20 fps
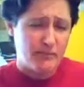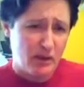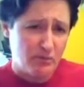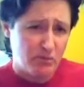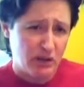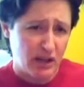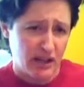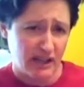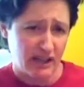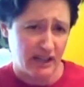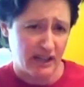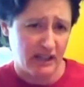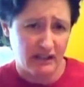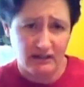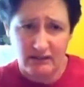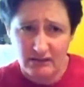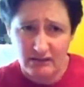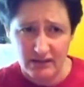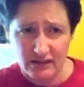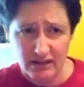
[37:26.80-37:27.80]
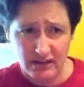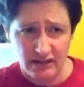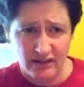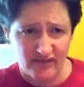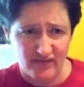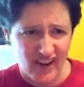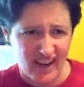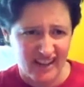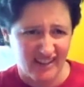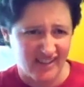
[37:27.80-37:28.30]
about plucking.
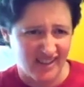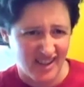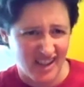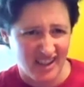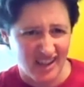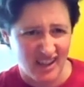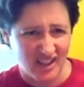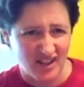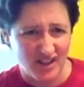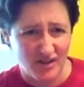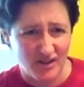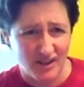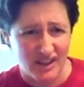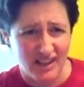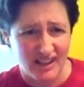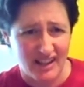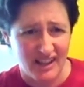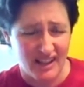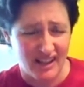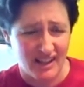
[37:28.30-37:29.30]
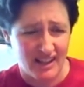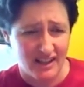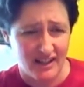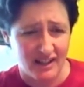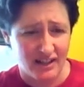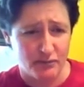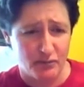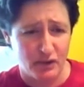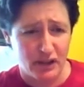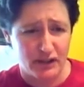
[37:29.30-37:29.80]
In fact, there's nothing to it. We
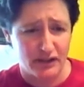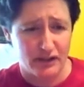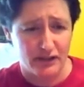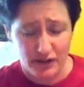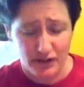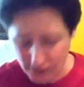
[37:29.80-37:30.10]
just pluck the